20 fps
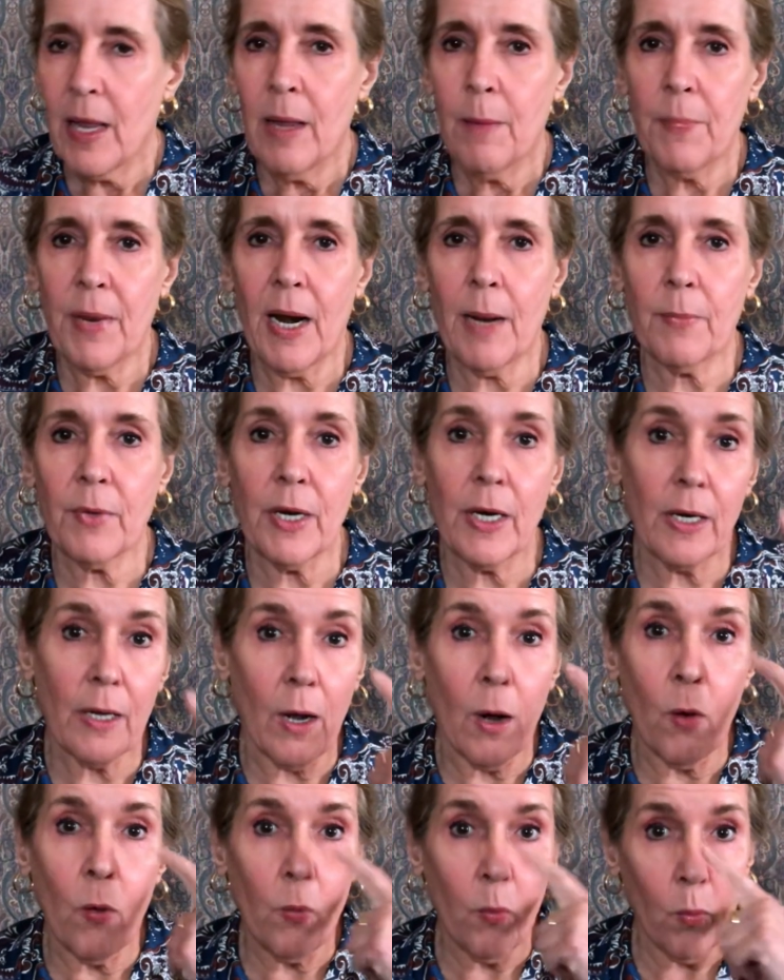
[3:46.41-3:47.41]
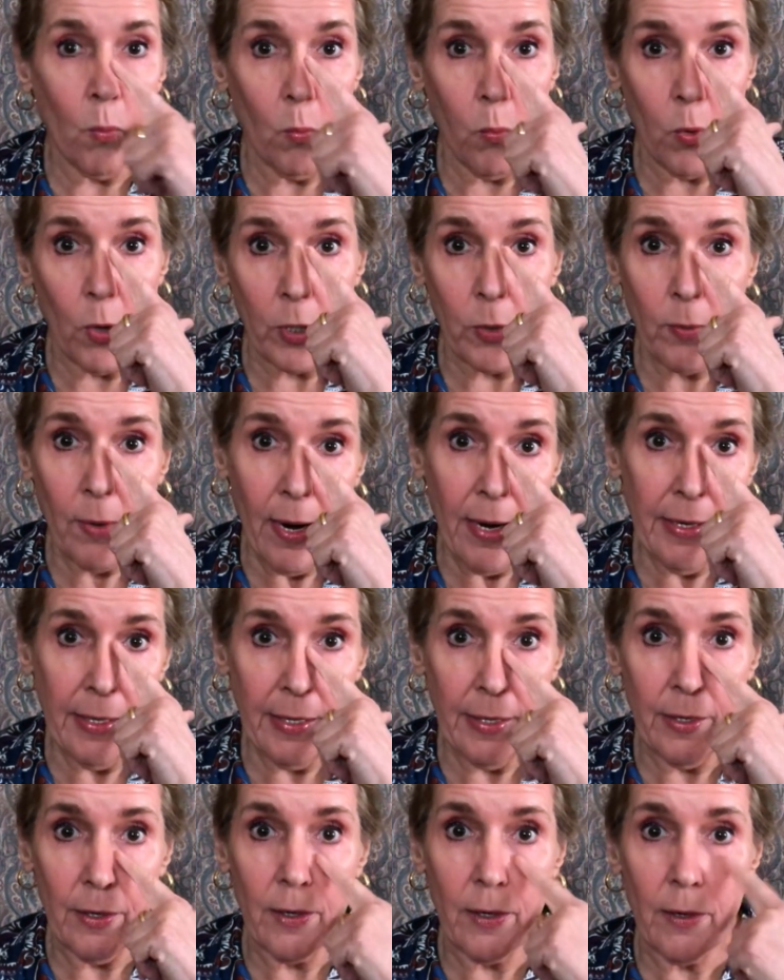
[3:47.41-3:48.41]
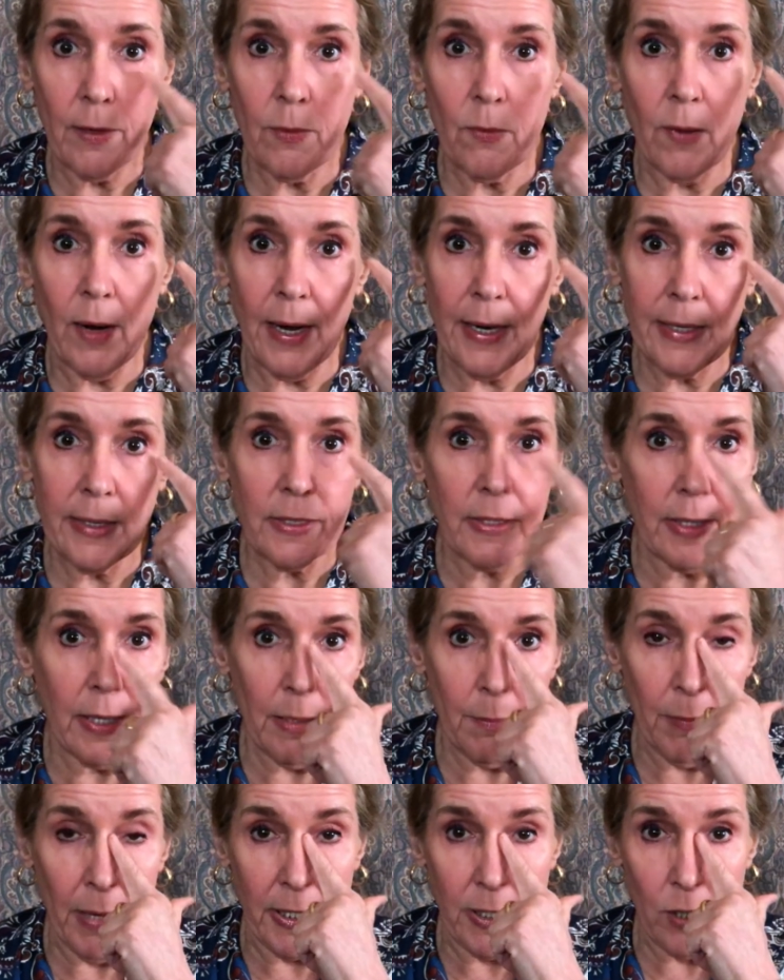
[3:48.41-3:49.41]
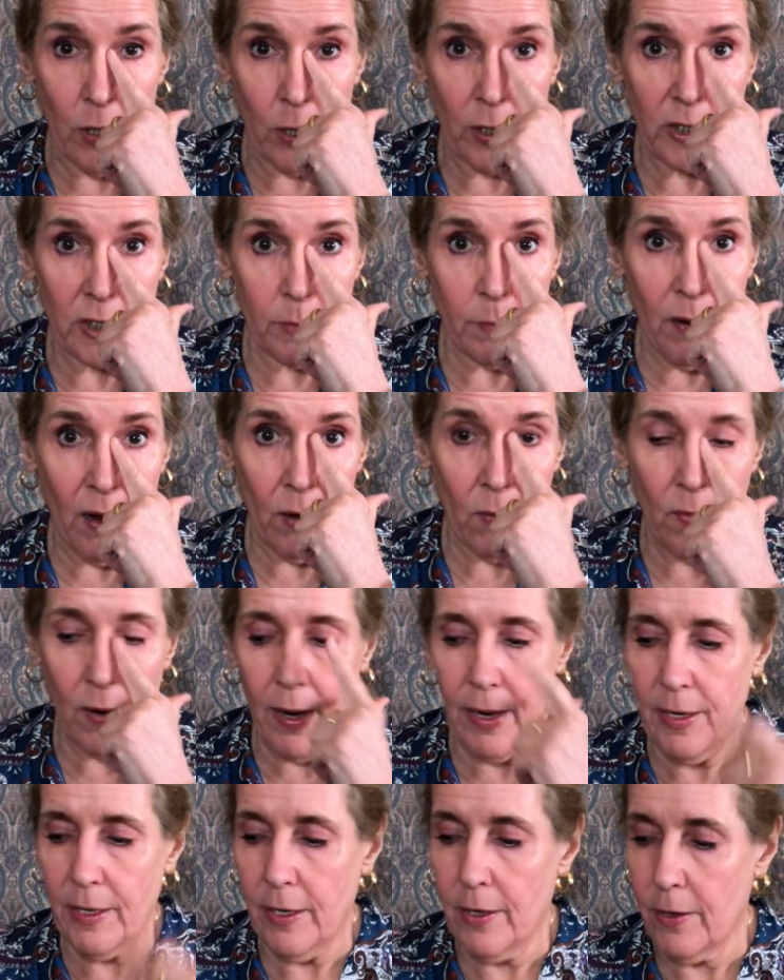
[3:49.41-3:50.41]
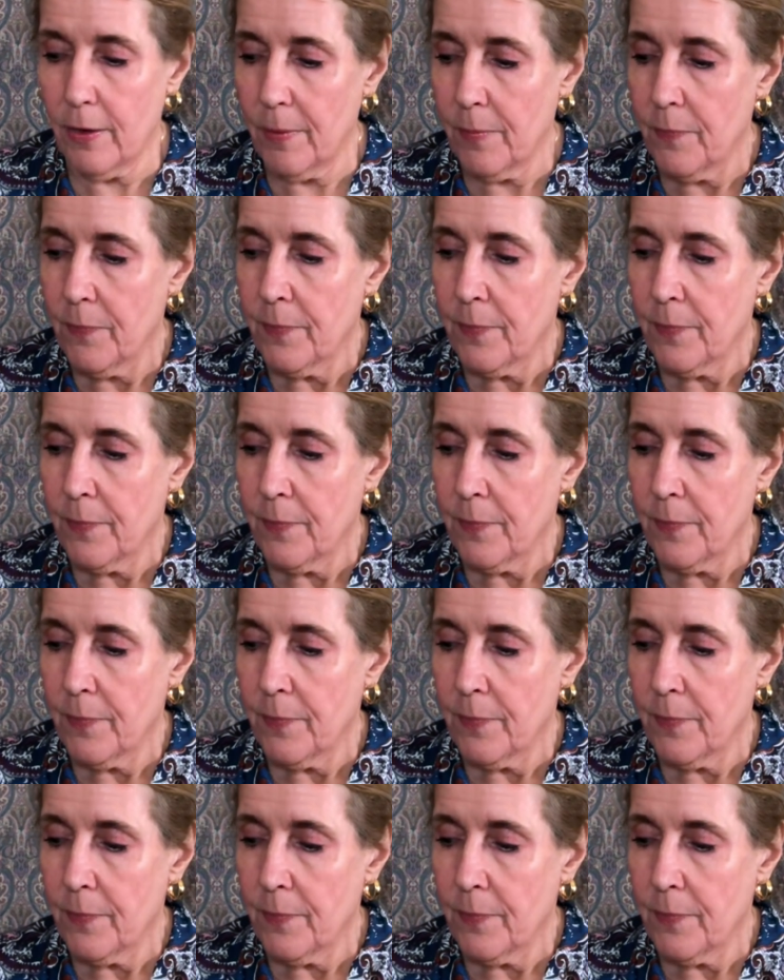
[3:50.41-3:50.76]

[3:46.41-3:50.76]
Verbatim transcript: But I'm going to go work right here, right in my dark spot right here